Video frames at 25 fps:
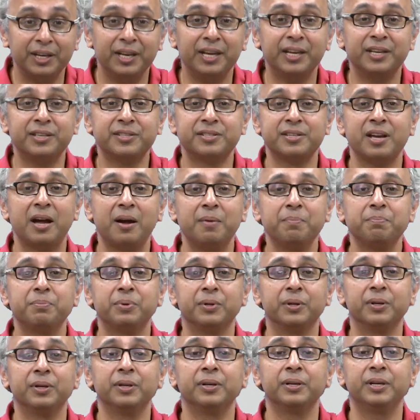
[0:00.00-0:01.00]

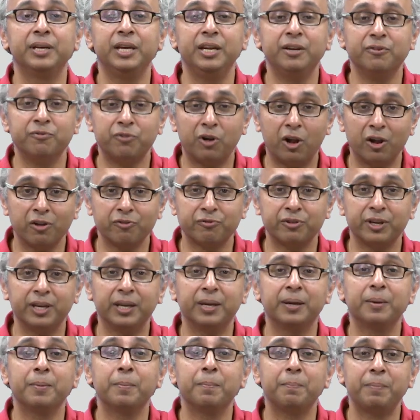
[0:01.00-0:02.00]
example
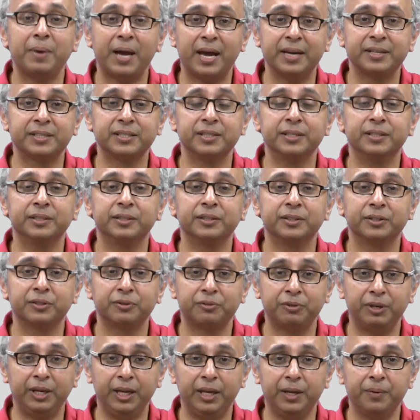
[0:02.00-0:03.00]
involving pattern
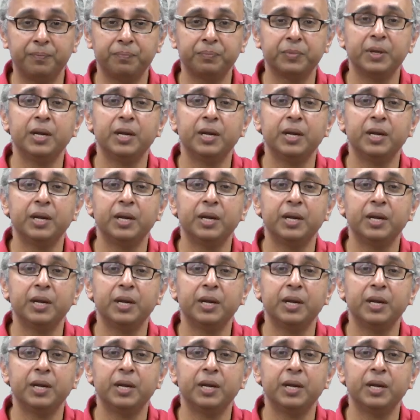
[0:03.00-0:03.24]
3.